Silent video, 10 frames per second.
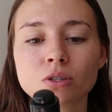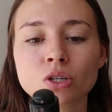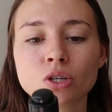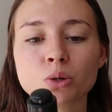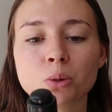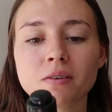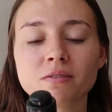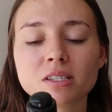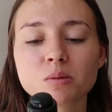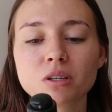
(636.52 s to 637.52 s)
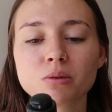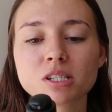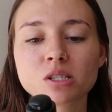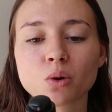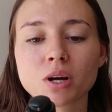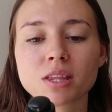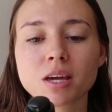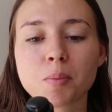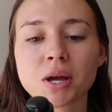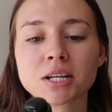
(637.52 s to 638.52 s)
to visibly restore
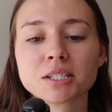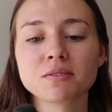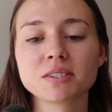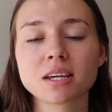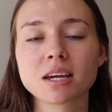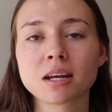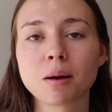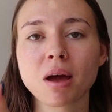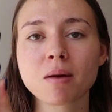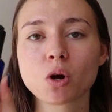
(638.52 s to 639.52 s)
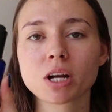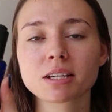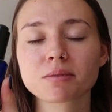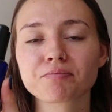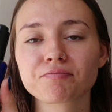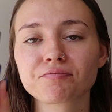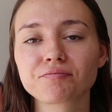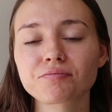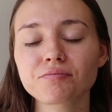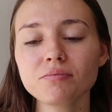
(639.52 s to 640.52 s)
the appearance of skin by morning.
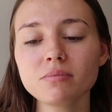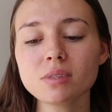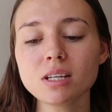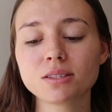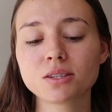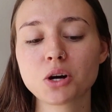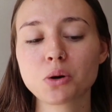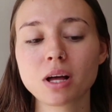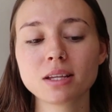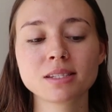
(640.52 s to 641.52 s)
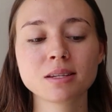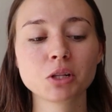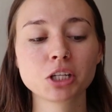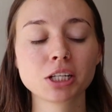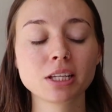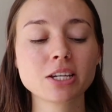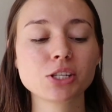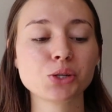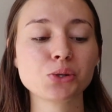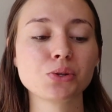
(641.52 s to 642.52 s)
So
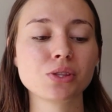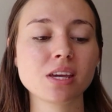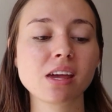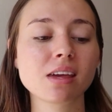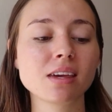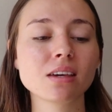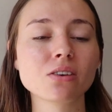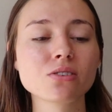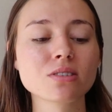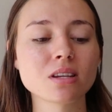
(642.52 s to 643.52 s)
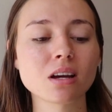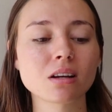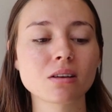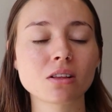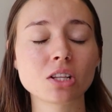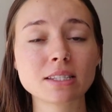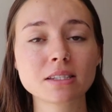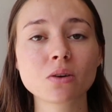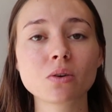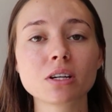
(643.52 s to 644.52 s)
similarly to the Kiehl's
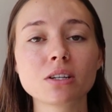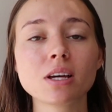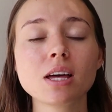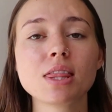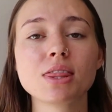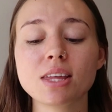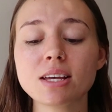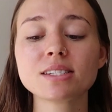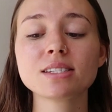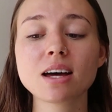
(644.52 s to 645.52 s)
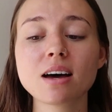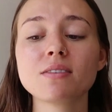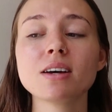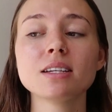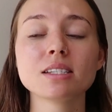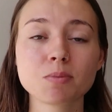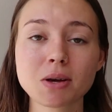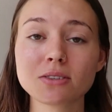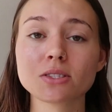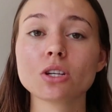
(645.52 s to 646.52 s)
cleansing oil, this stuff
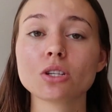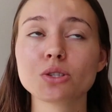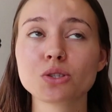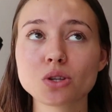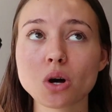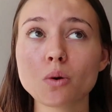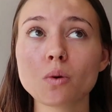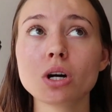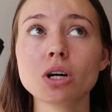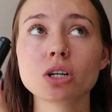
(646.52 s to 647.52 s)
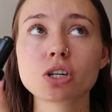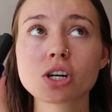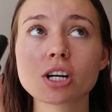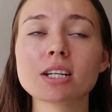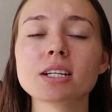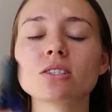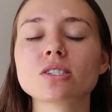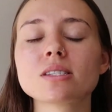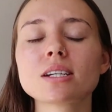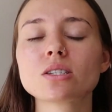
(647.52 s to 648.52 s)
smells so good. It's
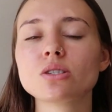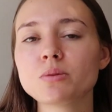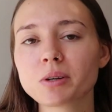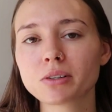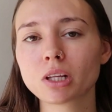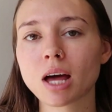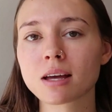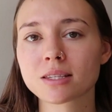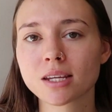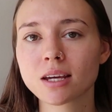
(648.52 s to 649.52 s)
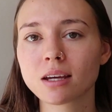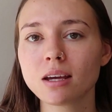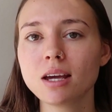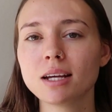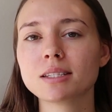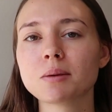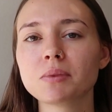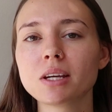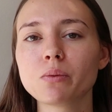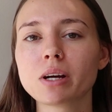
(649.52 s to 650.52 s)
just like super relaxing. It's
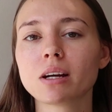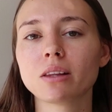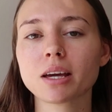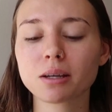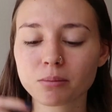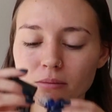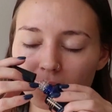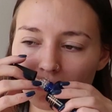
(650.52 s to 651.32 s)
something where like